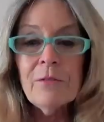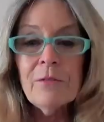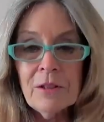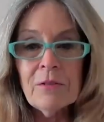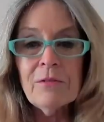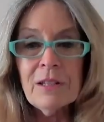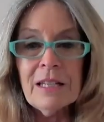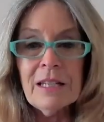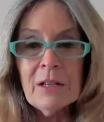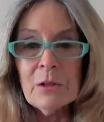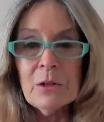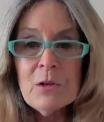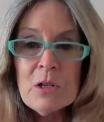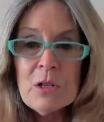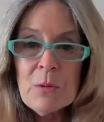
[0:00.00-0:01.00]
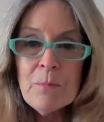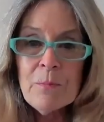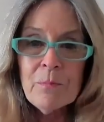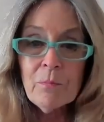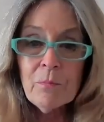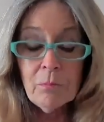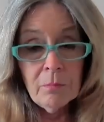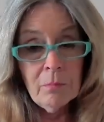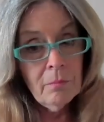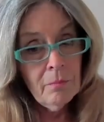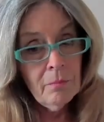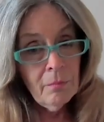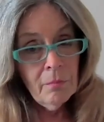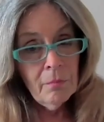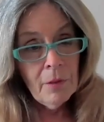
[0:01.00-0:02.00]
to 50 years,
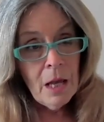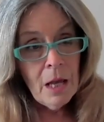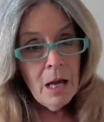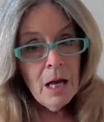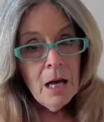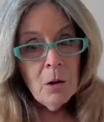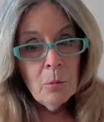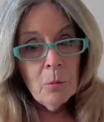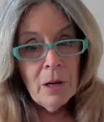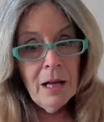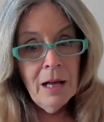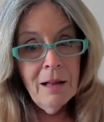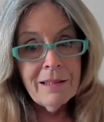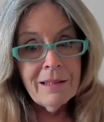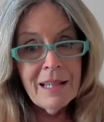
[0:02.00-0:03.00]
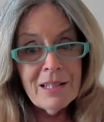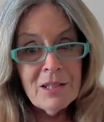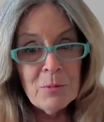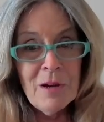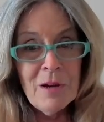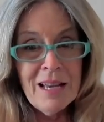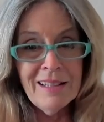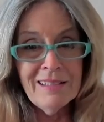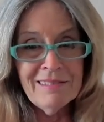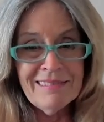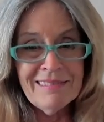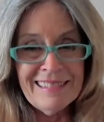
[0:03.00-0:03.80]
well, guess what?